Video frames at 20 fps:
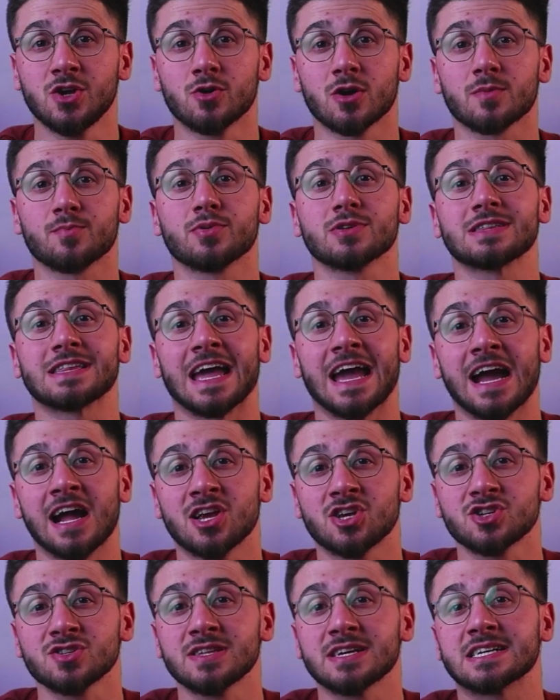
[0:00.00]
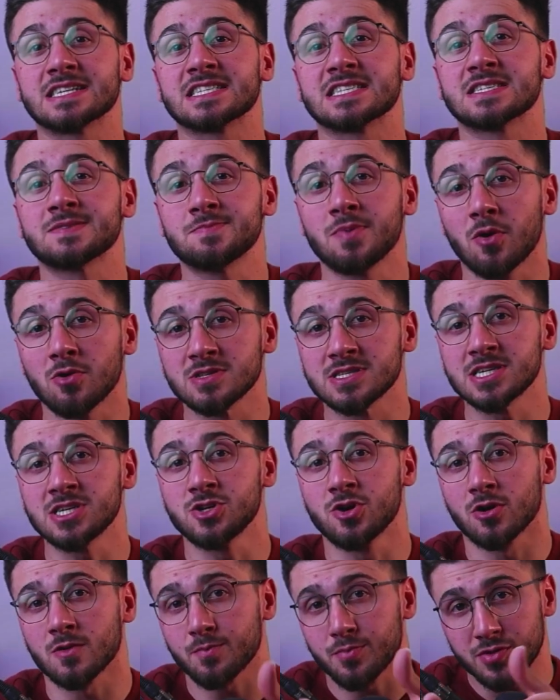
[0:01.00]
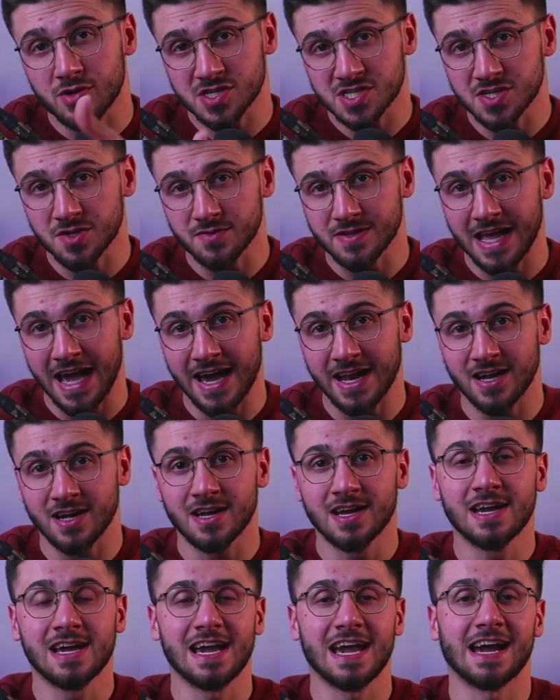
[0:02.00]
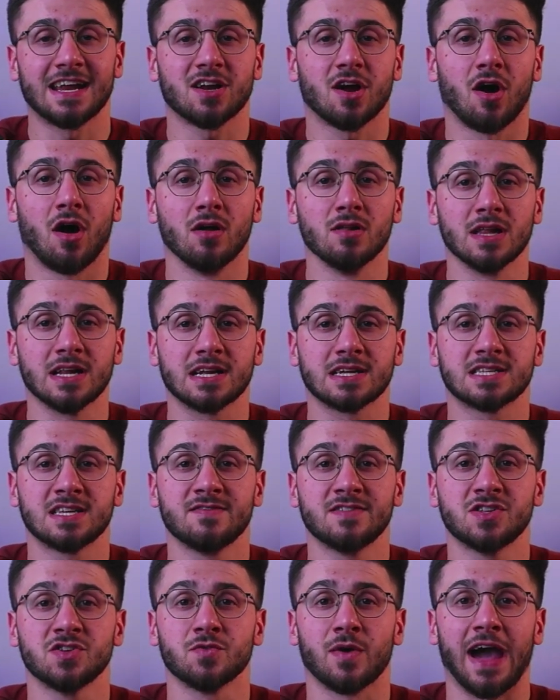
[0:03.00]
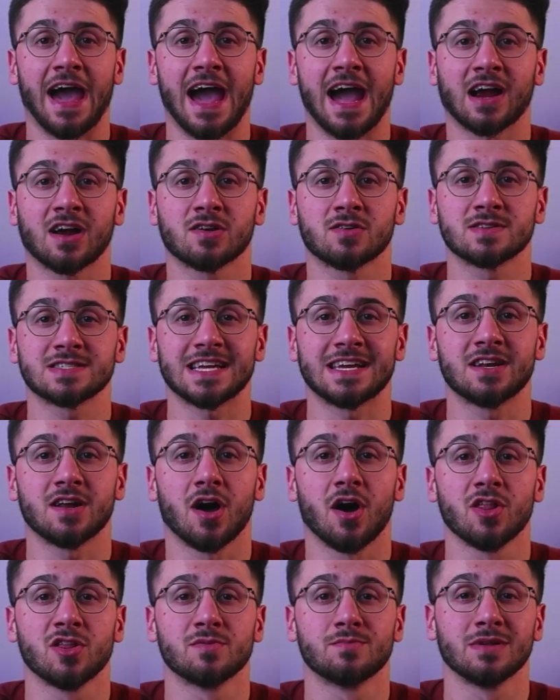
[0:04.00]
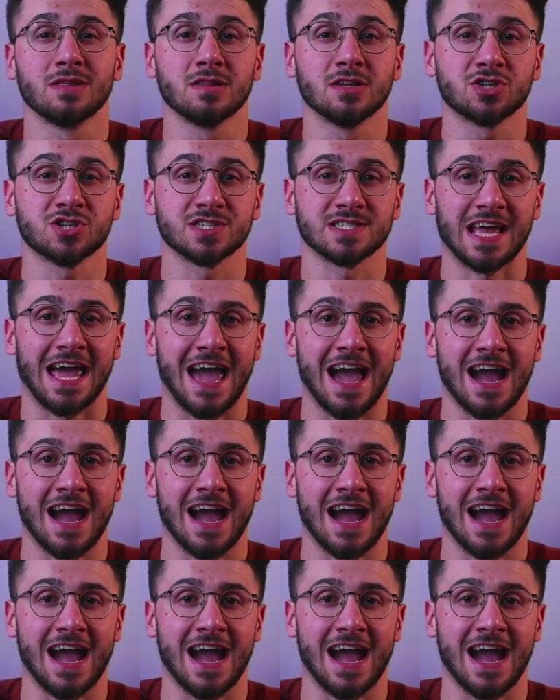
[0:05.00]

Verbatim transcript: you are potentially exposing your personal data and online activity to hackers and other malicious